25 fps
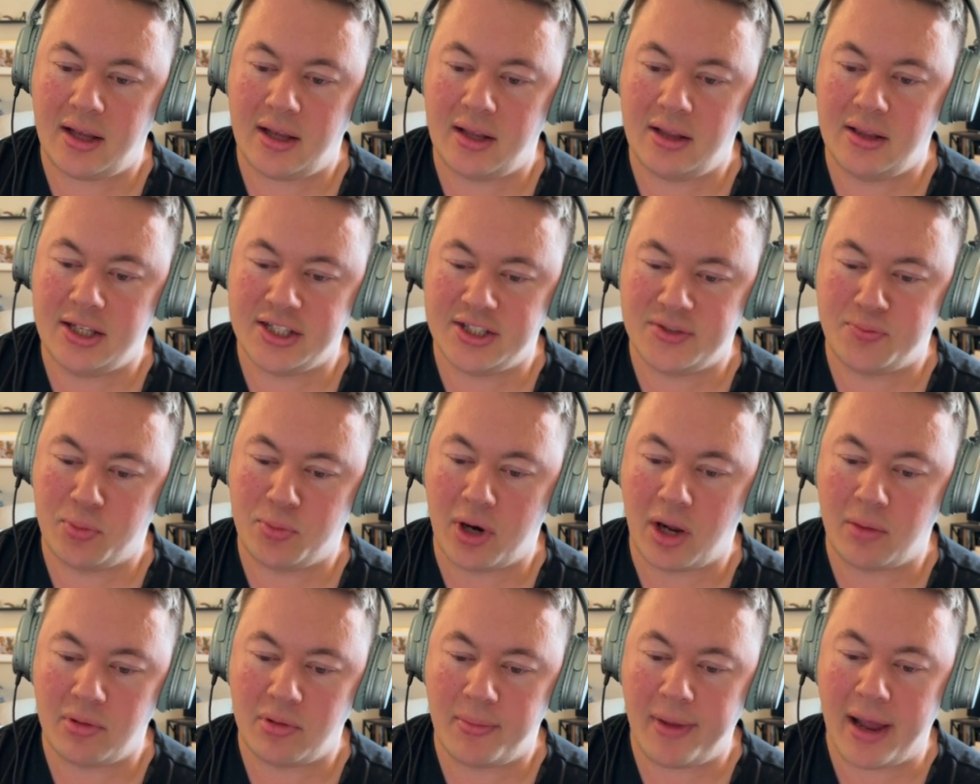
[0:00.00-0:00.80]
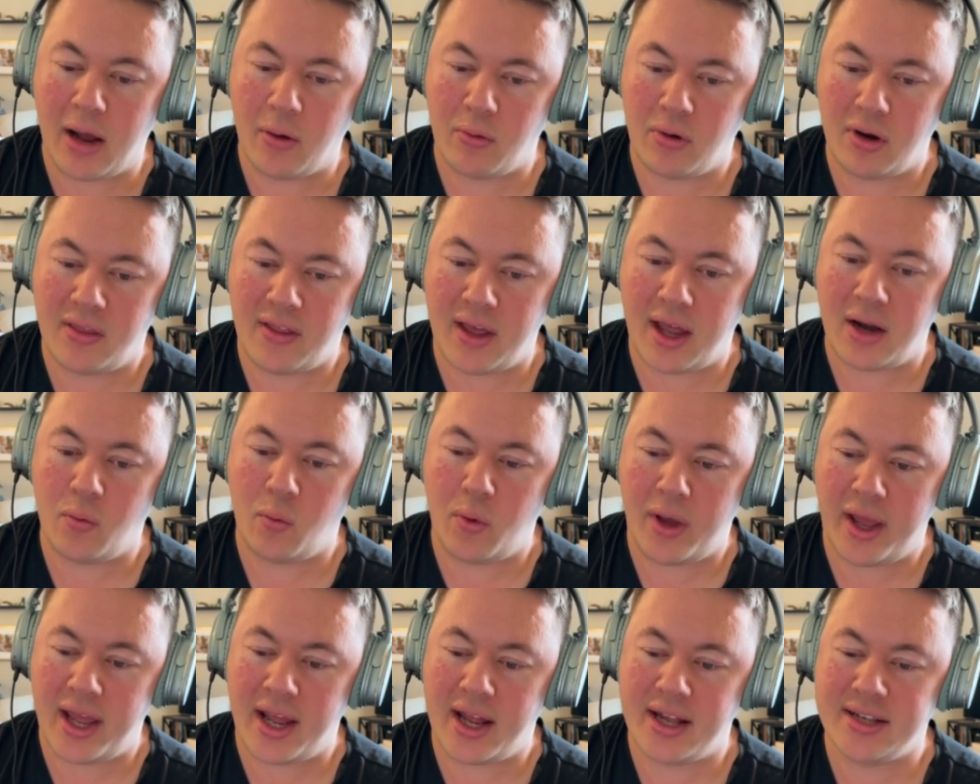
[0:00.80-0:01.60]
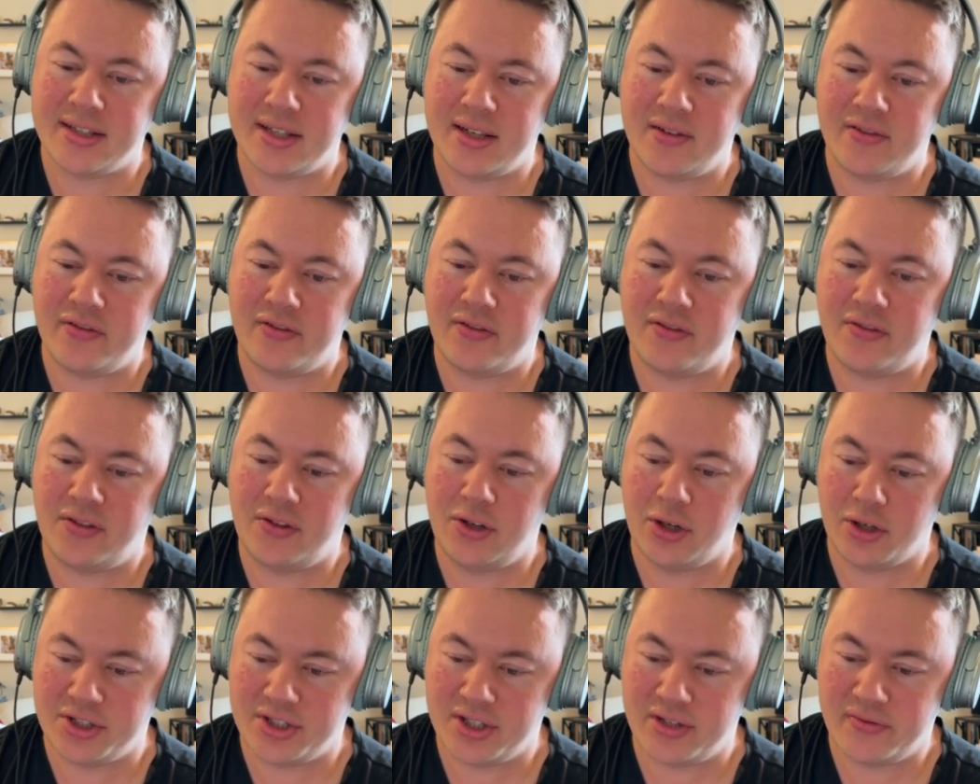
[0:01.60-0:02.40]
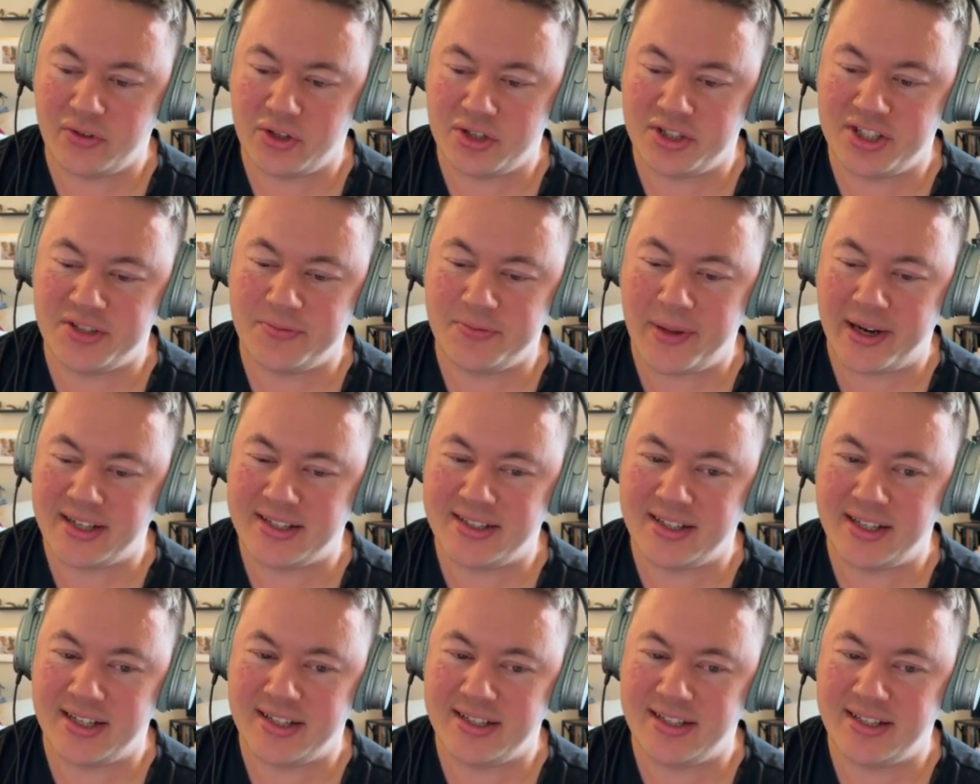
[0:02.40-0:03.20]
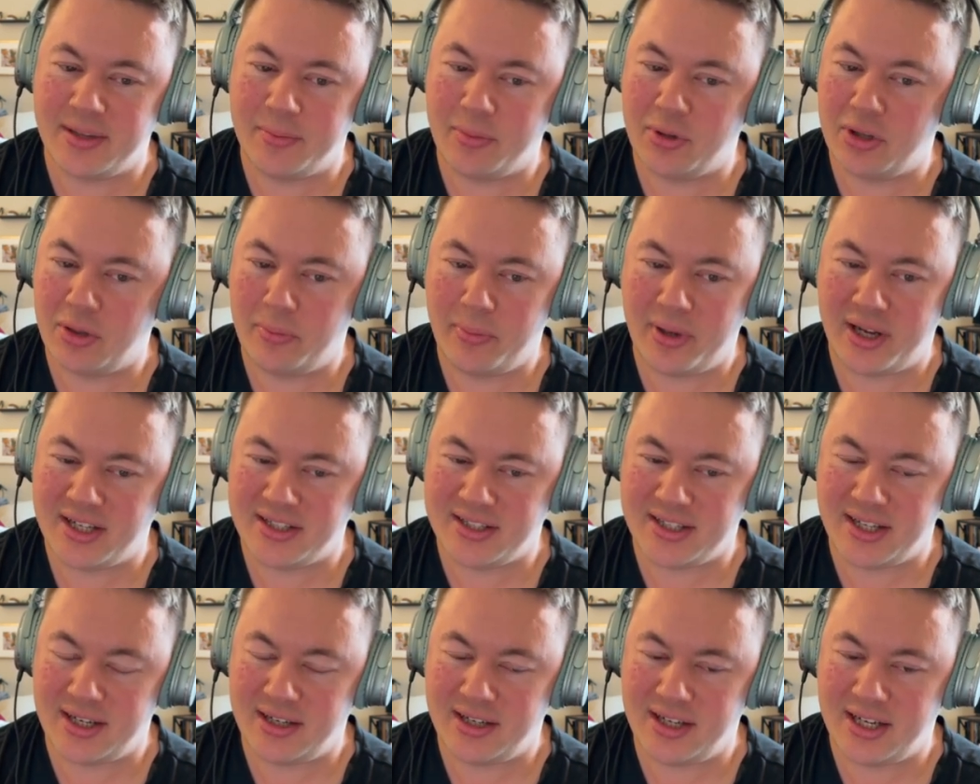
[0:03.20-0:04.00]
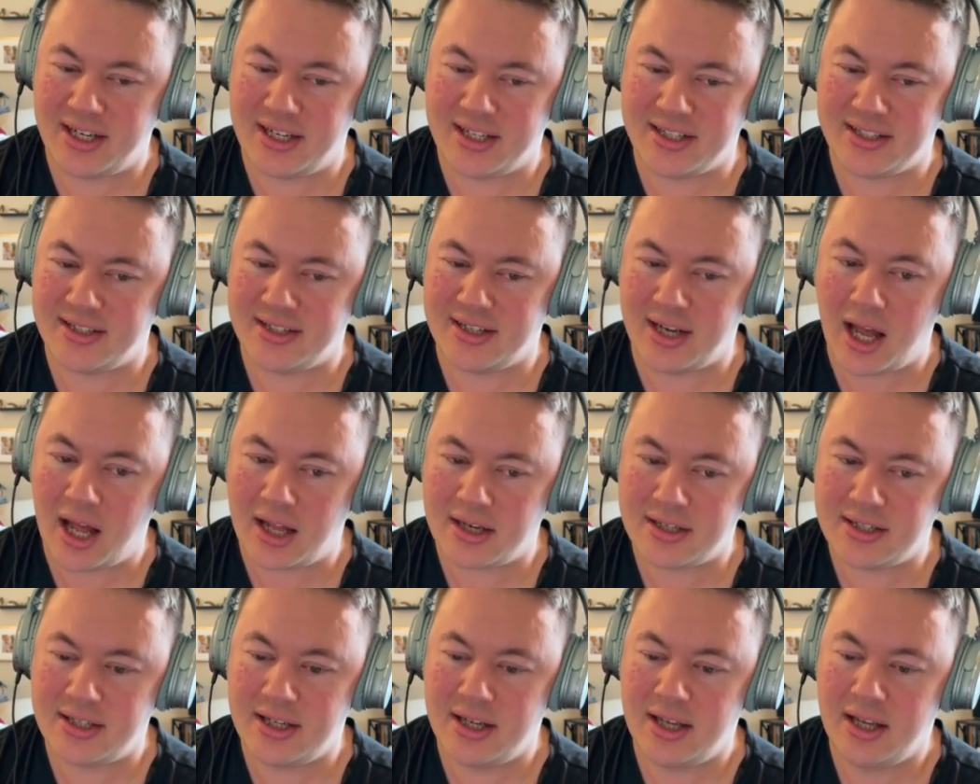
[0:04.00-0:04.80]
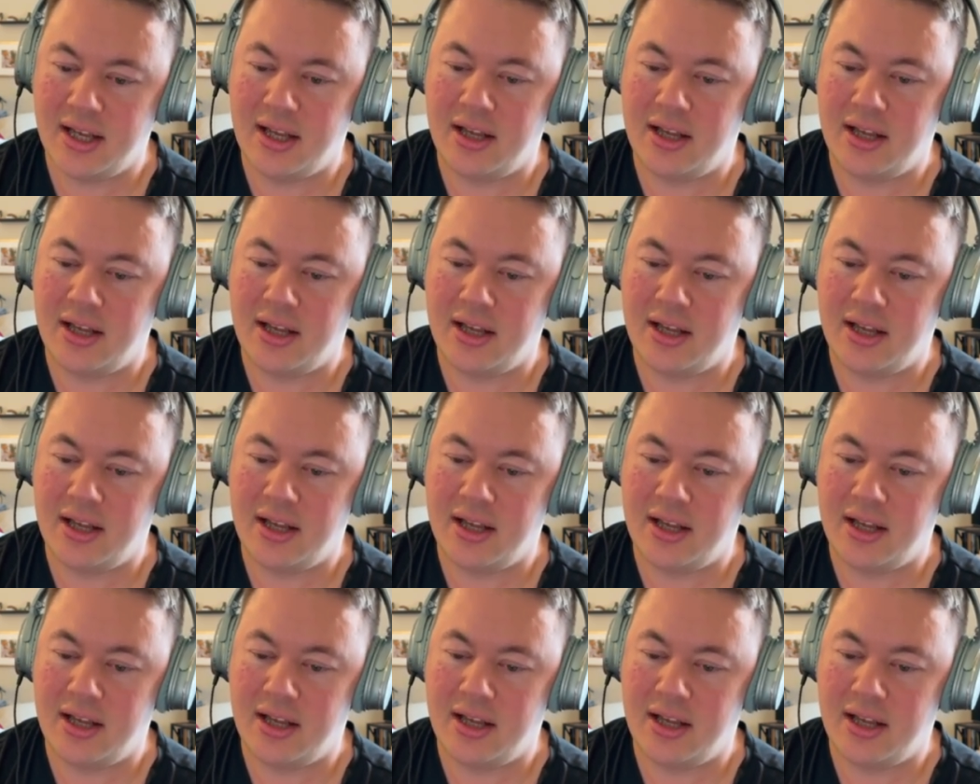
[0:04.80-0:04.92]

this problem out that way as if nursing versus medicine is similar, because it is not,